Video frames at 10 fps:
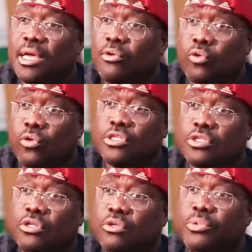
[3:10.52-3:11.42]
role
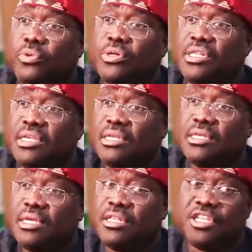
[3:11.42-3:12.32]
is going to be
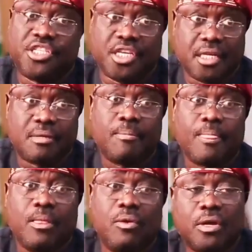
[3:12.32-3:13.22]
within the chain.
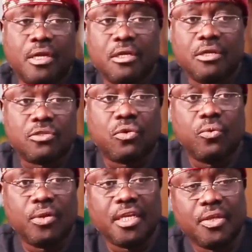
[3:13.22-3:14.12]
Okay, so
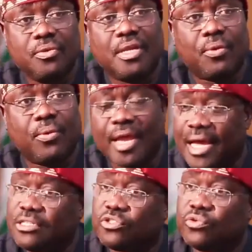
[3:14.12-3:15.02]
we knew that we
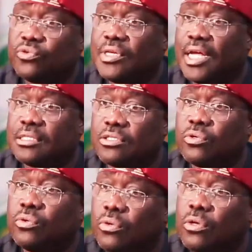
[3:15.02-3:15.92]
had to do that.
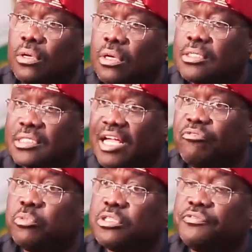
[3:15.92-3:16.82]
So
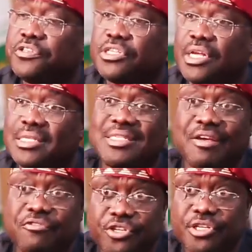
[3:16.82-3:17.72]
staff motivation and
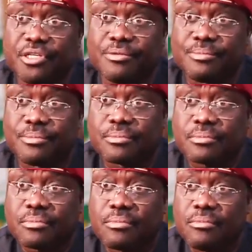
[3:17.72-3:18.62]
staff training
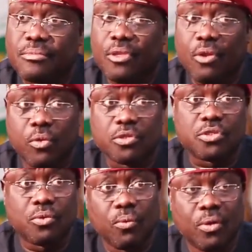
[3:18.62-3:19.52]

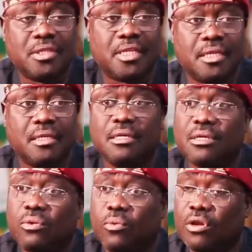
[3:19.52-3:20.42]
was one thing,
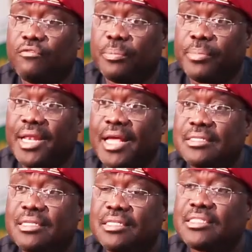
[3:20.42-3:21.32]
one of the
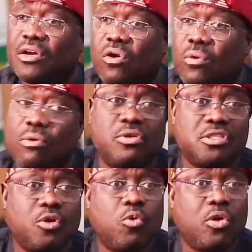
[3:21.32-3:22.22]
pillars. The second one
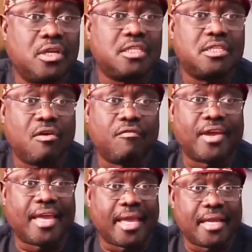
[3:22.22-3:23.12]
was the quality
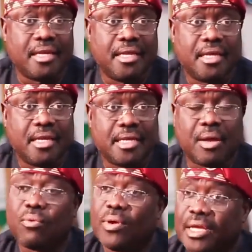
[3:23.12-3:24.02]
of care
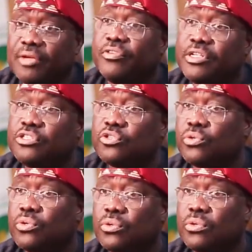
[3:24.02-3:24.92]
that we were giving
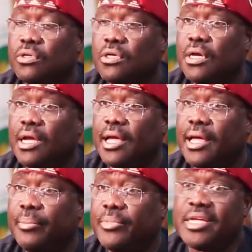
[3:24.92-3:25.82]
to
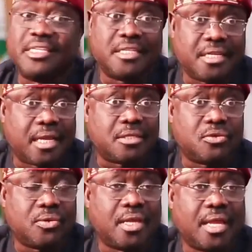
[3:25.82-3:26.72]

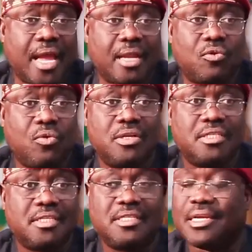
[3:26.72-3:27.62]
Nigerians. Okay, and
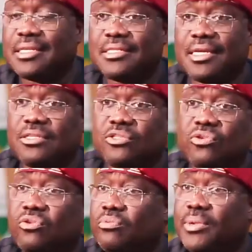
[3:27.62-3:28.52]
quality transcends
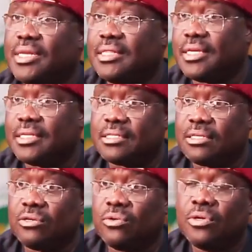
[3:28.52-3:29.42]
so many things.